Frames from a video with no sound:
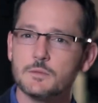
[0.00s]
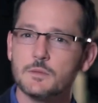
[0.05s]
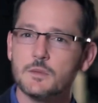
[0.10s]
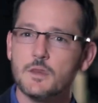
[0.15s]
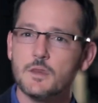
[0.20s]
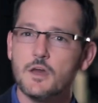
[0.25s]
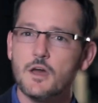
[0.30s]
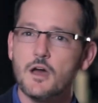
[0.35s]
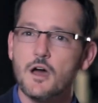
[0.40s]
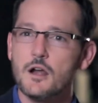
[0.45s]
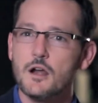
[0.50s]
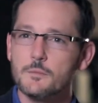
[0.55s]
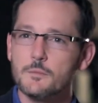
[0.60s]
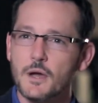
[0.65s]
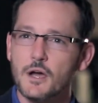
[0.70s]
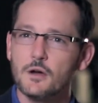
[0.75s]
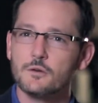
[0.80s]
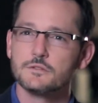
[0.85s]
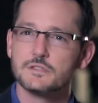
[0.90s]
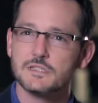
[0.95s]
We thought
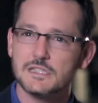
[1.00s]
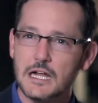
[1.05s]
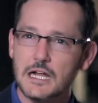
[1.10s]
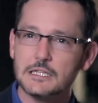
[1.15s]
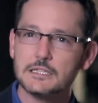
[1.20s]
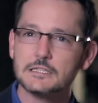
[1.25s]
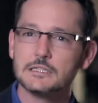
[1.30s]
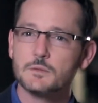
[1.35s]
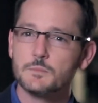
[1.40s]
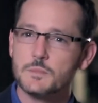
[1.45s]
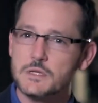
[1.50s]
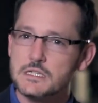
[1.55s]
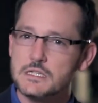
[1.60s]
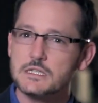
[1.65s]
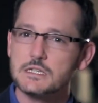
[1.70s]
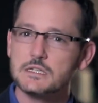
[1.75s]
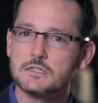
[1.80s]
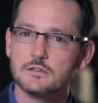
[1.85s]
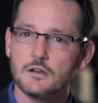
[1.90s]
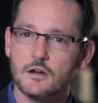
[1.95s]
about selling the
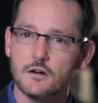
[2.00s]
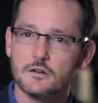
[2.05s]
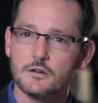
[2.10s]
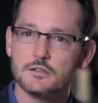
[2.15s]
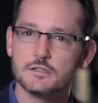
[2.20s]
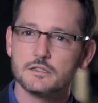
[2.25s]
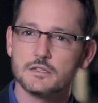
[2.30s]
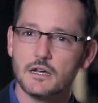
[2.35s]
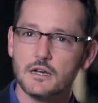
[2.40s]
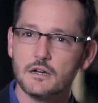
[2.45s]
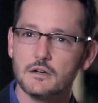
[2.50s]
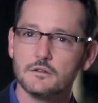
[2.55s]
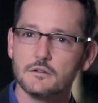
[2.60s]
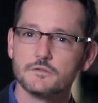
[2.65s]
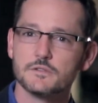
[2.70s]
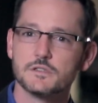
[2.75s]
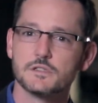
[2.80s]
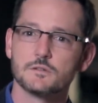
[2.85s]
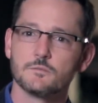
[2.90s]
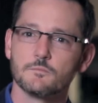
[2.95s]
business
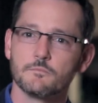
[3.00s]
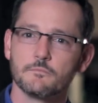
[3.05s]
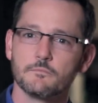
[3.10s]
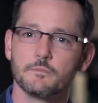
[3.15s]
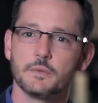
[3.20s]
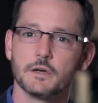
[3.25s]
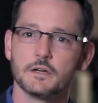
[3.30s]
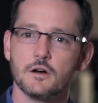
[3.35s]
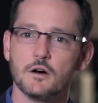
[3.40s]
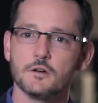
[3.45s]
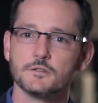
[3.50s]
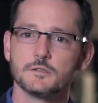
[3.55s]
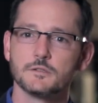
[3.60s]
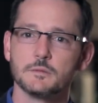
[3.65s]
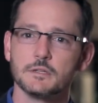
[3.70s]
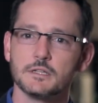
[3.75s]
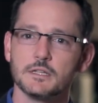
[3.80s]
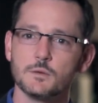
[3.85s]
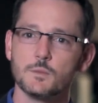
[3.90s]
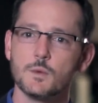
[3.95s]
ourselves, but
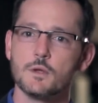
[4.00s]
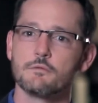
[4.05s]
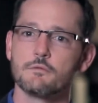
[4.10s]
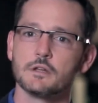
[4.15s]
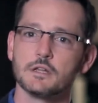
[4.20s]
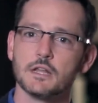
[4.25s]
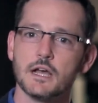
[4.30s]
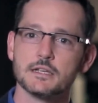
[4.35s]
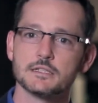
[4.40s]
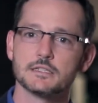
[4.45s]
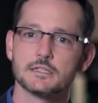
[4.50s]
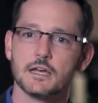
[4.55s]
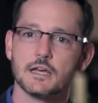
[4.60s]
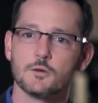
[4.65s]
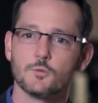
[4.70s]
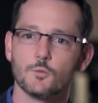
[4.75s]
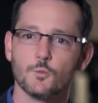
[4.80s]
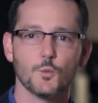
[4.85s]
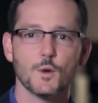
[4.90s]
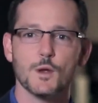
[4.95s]
ultimately we realized
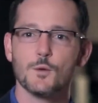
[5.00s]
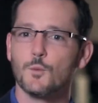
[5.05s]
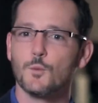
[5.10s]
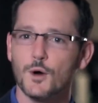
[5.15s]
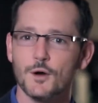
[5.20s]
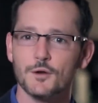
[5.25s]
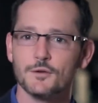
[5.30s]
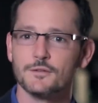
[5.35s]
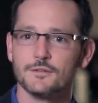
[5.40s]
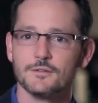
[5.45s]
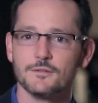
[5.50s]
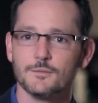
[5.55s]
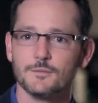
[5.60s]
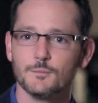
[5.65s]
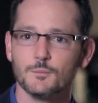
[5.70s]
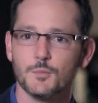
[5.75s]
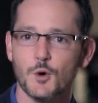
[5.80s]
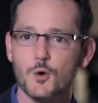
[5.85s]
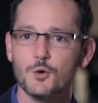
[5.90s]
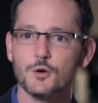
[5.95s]
that we weren't
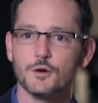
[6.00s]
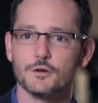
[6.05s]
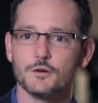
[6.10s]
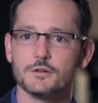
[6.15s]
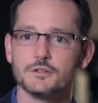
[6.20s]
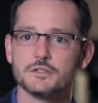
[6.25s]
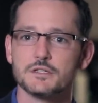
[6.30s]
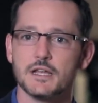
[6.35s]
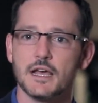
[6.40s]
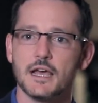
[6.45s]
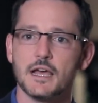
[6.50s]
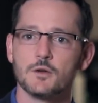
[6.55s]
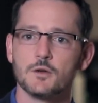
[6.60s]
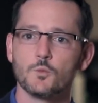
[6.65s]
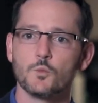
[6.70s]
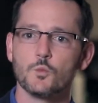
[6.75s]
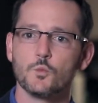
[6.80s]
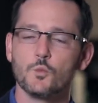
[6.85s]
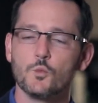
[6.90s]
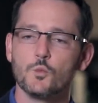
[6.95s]
brokers
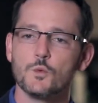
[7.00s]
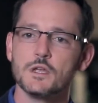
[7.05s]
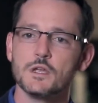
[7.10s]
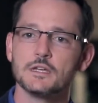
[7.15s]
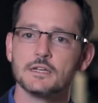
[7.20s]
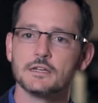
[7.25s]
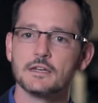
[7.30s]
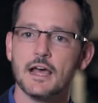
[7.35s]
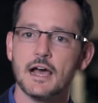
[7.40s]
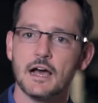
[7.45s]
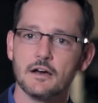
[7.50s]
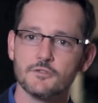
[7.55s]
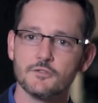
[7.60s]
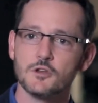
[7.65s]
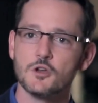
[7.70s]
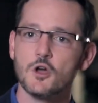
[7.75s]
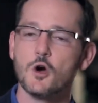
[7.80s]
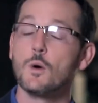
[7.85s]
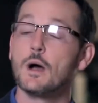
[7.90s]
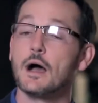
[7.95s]
and we didn't have the
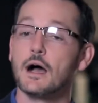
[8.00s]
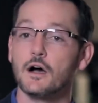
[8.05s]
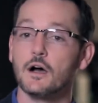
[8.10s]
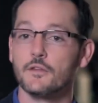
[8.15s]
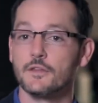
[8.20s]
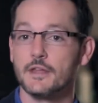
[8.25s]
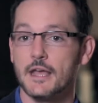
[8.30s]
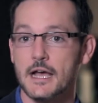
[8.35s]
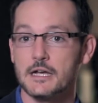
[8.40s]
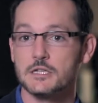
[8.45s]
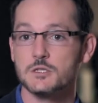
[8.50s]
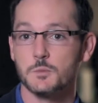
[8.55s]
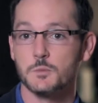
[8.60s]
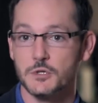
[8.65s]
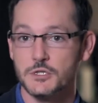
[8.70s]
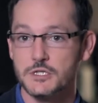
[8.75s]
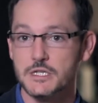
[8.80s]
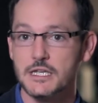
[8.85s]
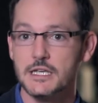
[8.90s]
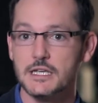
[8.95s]
know-how and the
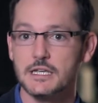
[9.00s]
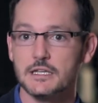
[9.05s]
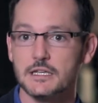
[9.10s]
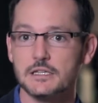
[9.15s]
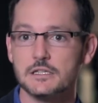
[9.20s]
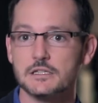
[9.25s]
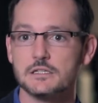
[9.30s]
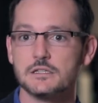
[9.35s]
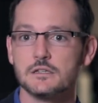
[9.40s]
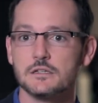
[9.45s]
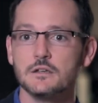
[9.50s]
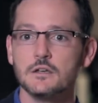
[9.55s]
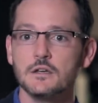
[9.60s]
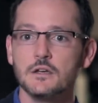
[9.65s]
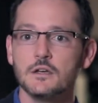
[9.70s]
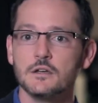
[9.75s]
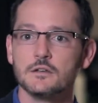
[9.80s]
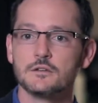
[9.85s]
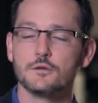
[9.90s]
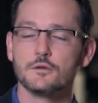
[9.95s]
expertise
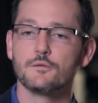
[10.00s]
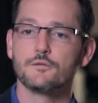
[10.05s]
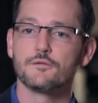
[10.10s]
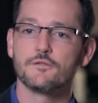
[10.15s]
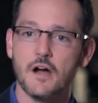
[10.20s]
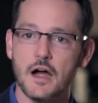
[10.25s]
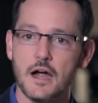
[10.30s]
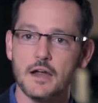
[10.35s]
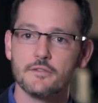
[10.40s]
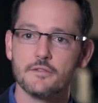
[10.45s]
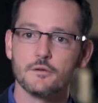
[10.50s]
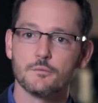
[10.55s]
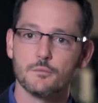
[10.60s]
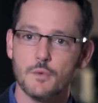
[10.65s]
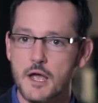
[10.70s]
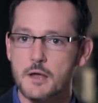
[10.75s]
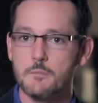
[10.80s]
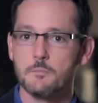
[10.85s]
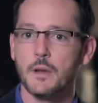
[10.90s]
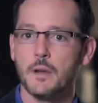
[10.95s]
to find the
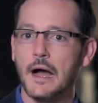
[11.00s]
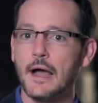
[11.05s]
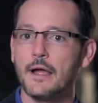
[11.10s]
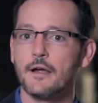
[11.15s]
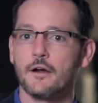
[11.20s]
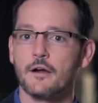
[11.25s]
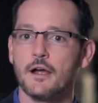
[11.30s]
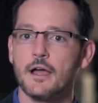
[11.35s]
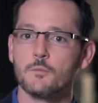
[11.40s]
right buyer.